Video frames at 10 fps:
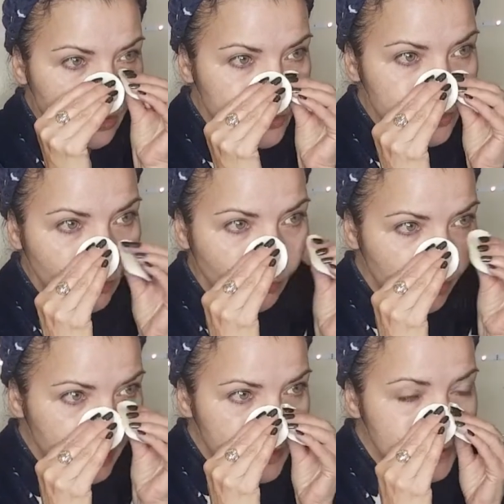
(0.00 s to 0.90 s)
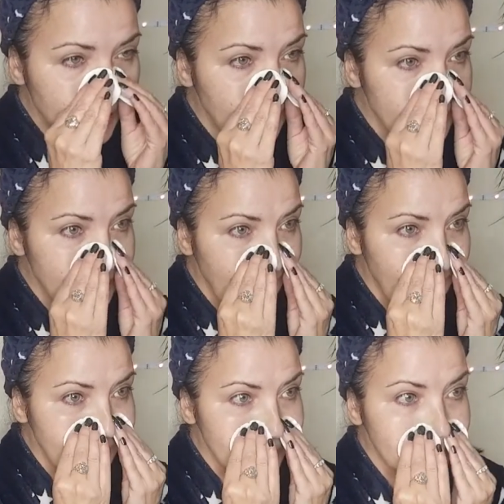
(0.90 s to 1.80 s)
So what this does
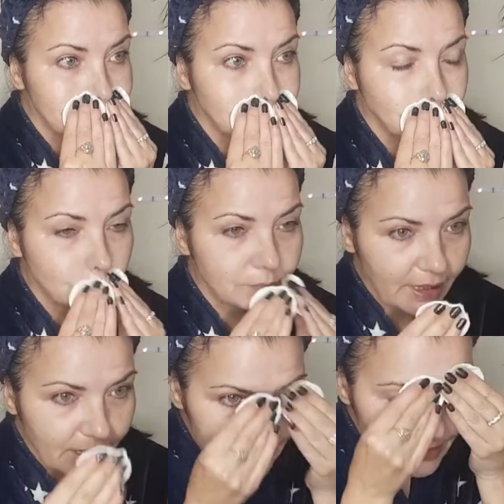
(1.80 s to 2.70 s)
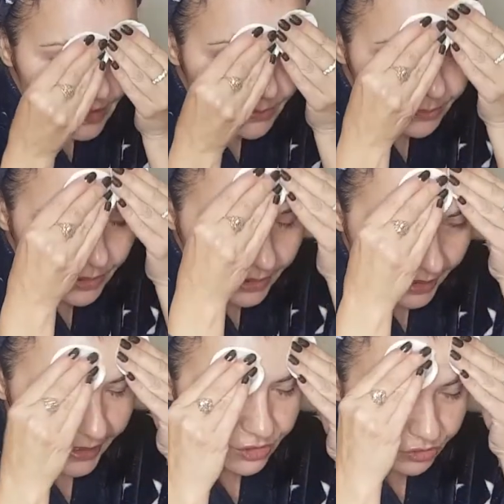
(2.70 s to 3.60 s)
is it deeply
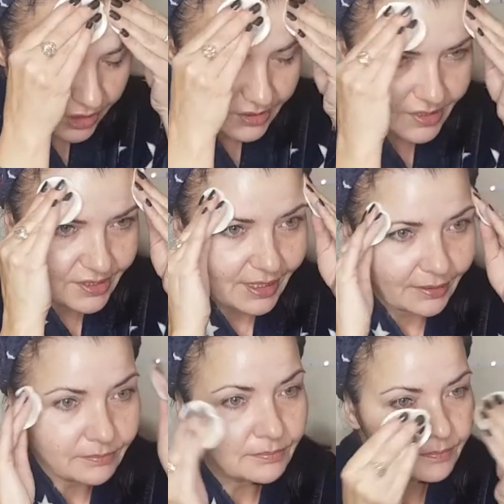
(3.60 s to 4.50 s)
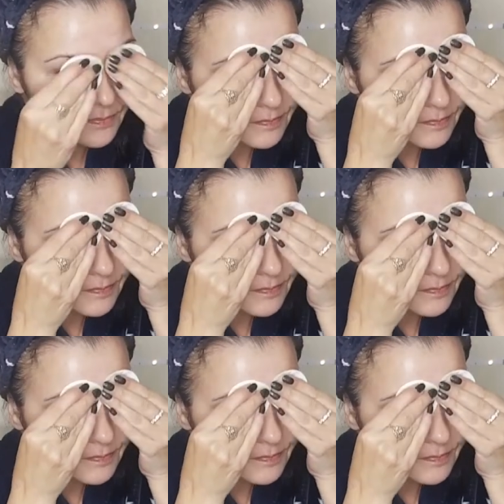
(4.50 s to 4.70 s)
hydrates the skin,